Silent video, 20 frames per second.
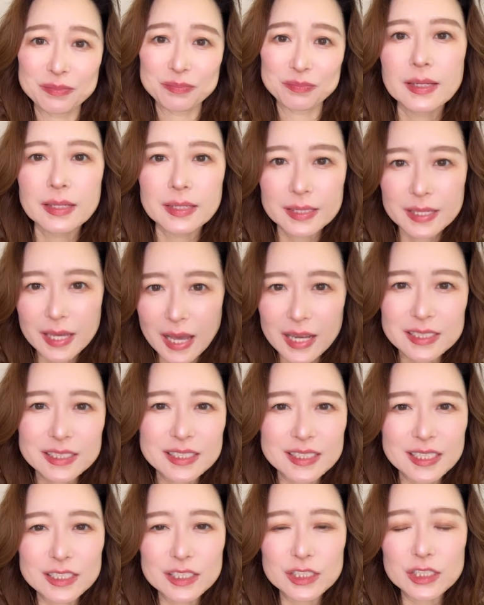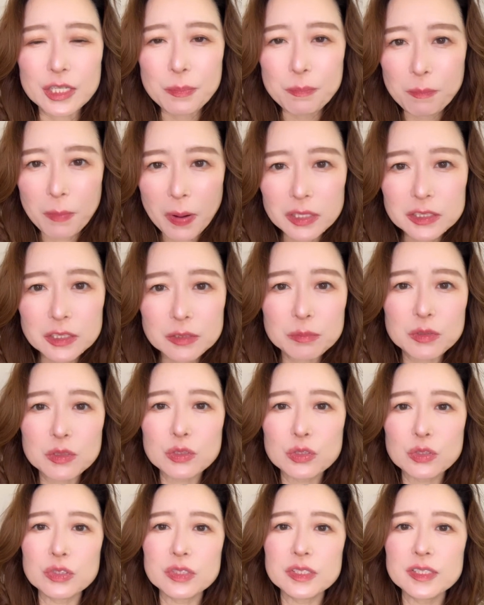Yes, it's impossible
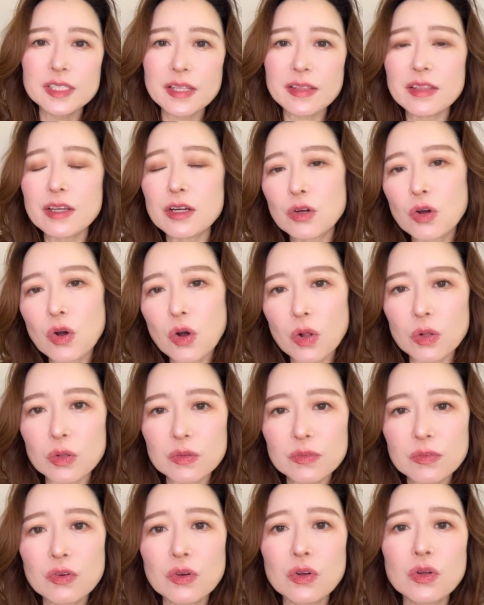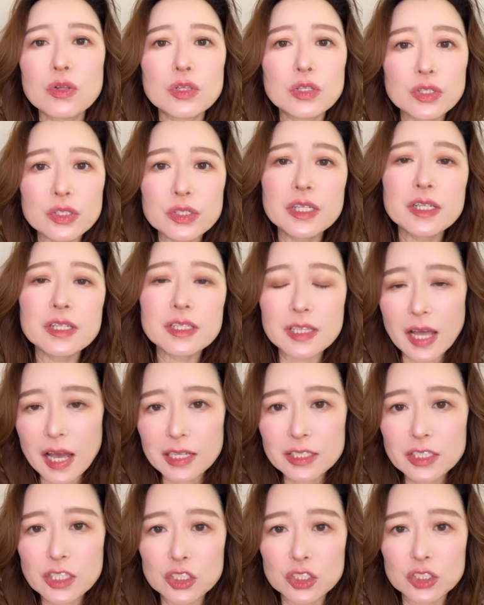to set the goal for learning
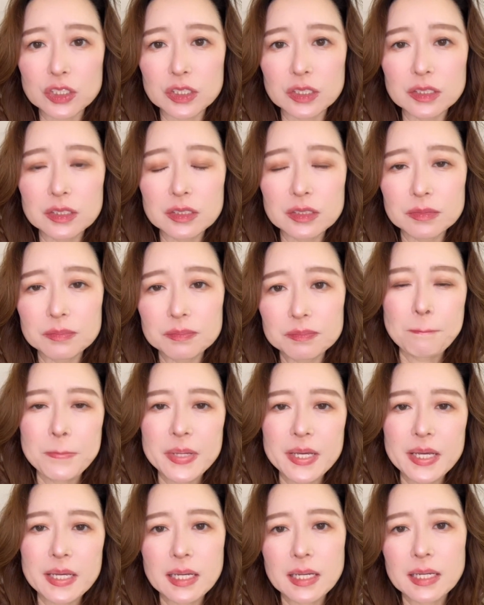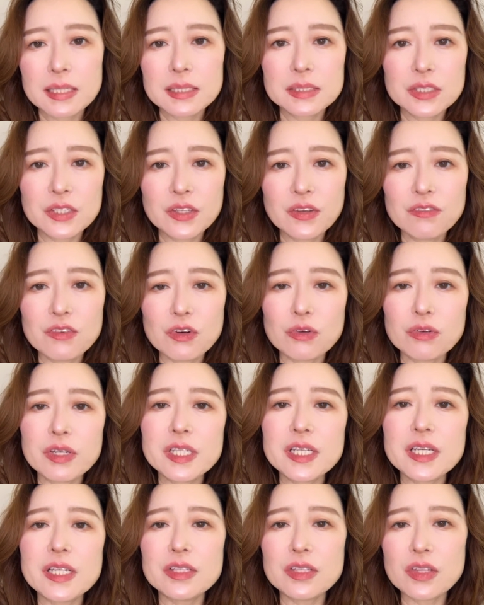languages because you've
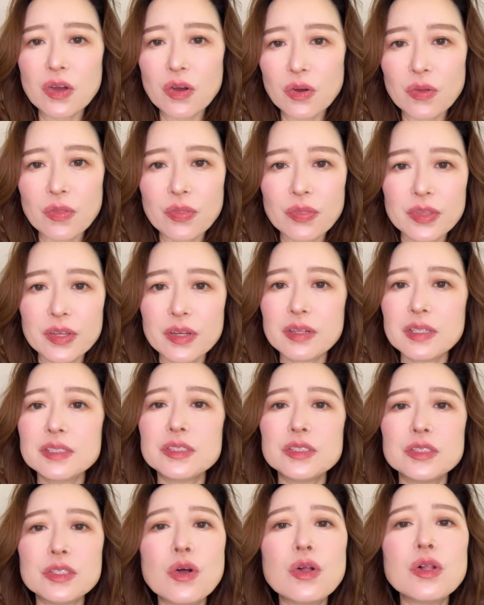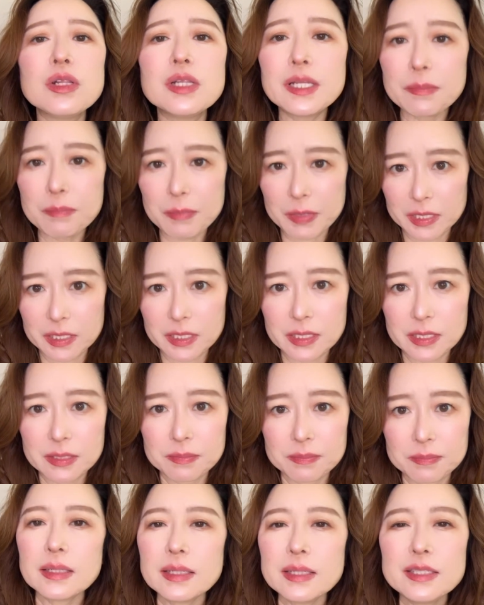already known there is no limit.
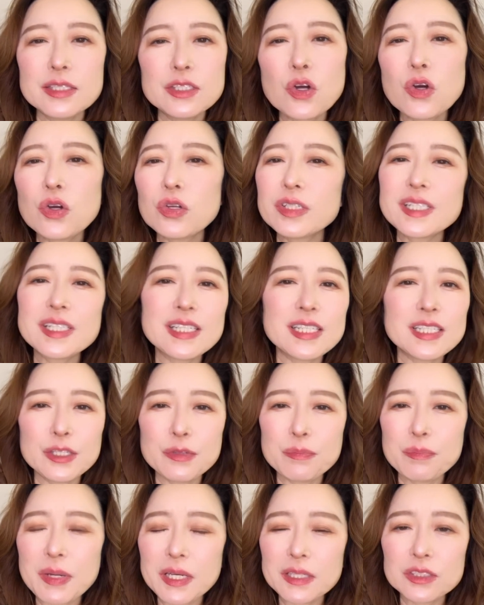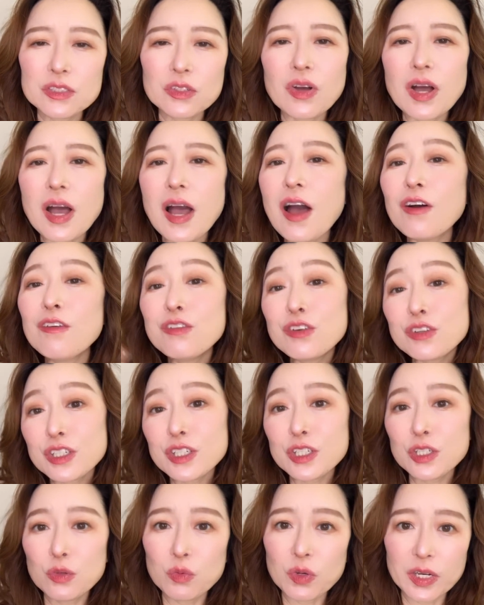It totally depends on how far
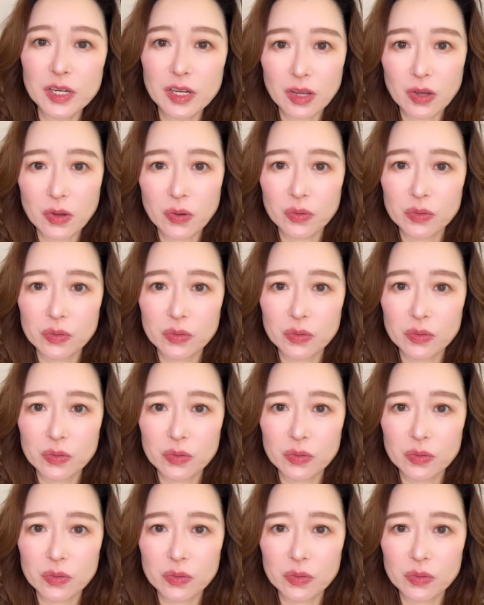you want to go.